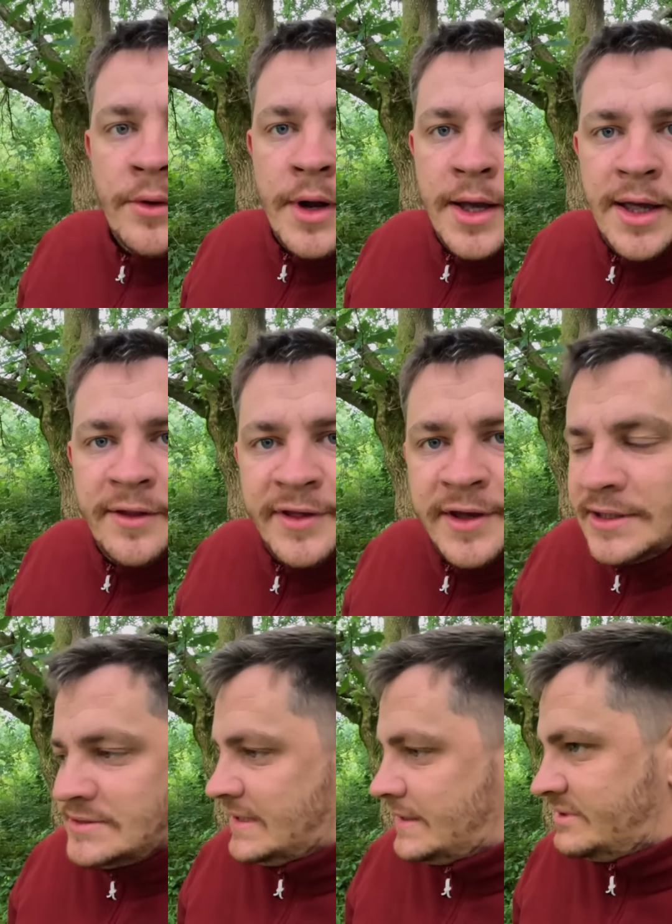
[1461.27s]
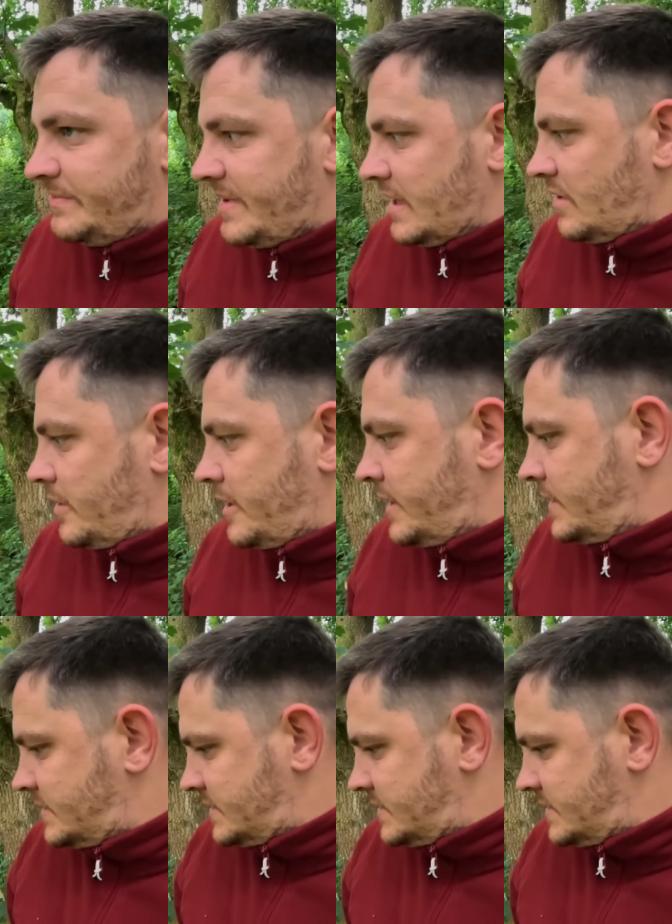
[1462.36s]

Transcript: Right, I think it's time to pack away.